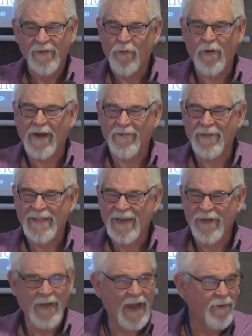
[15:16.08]
Whatever they
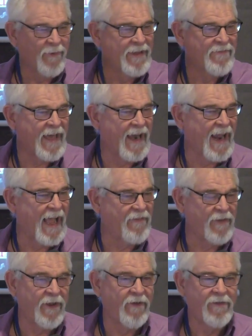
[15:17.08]
do, I don't live that
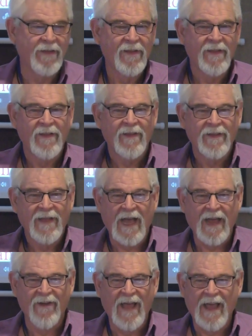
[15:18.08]
life, you know?
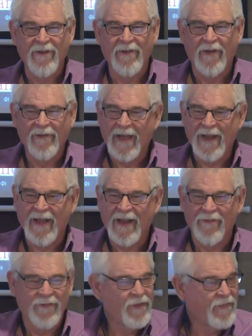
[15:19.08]
I don't know. I
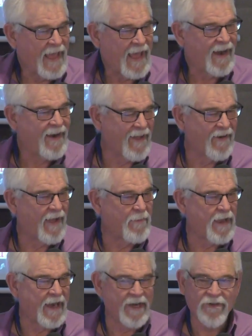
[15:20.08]
don't do that. I'm
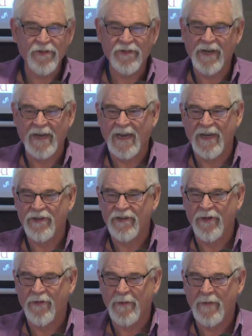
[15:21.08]
not interested in it. You
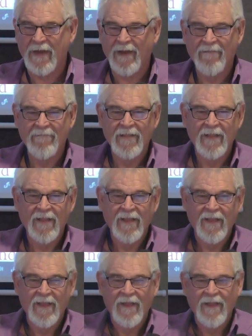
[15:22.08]
know what I mean?
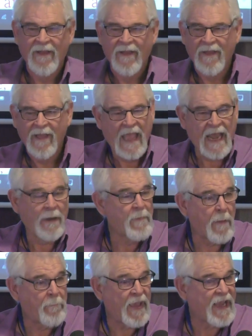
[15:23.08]
And I'm
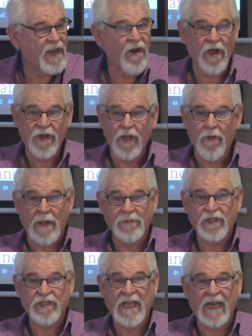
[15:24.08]
not picking on you. I'm
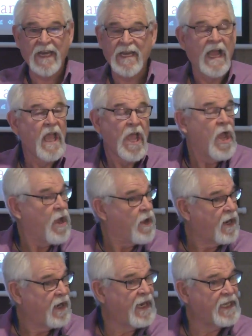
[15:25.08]
just telling you.
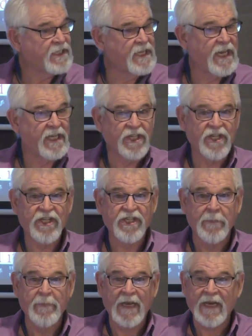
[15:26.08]
Let's get a
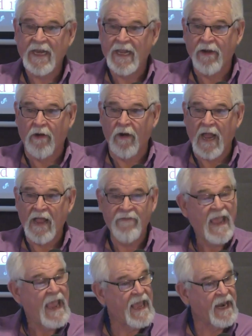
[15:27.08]
stability in our life,
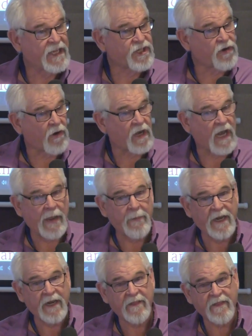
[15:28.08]
and let's start
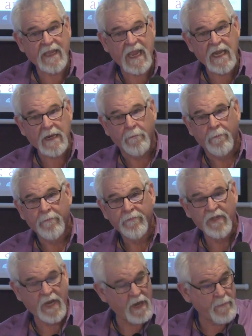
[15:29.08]
climbing into the kingdom.
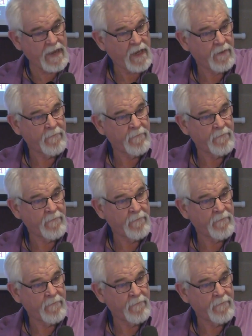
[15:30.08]
Do you hear me?